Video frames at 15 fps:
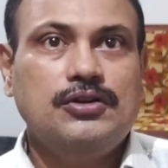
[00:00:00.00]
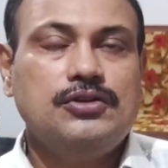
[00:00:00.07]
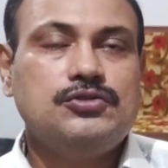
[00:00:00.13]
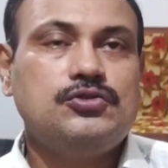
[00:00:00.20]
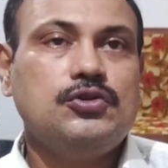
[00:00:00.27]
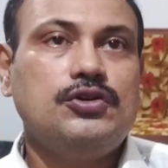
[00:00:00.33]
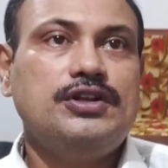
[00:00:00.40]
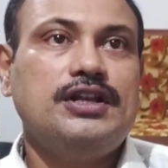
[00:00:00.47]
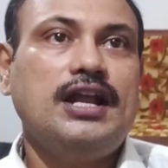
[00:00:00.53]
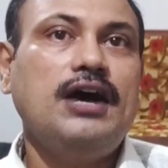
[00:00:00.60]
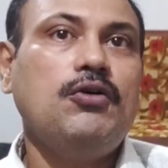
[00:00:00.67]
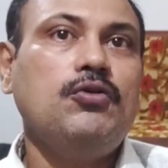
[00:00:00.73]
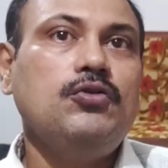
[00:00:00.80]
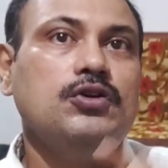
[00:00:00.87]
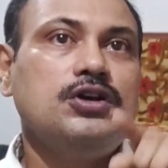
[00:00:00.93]
So
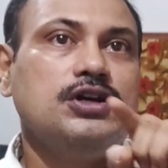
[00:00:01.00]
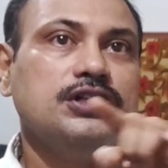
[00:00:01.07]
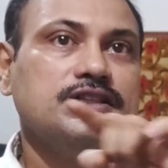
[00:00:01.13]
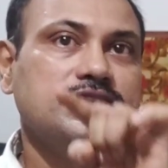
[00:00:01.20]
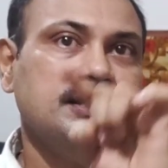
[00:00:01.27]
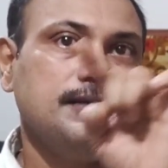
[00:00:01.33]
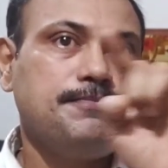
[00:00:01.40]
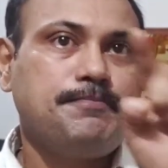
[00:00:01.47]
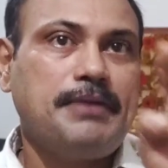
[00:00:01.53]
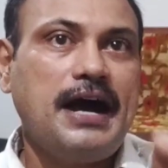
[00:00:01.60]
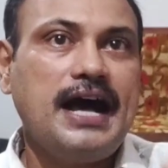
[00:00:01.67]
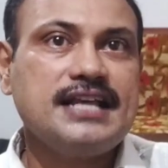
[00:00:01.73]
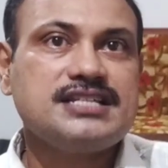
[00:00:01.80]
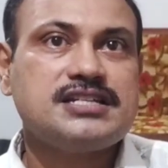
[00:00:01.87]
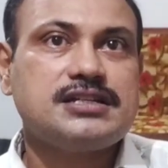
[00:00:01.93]
now the
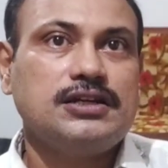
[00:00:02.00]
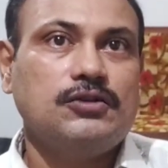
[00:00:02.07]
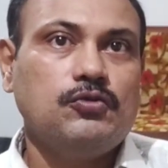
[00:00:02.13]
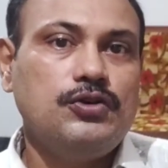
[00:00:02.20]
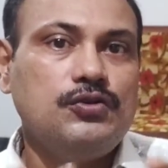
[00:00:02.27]
first we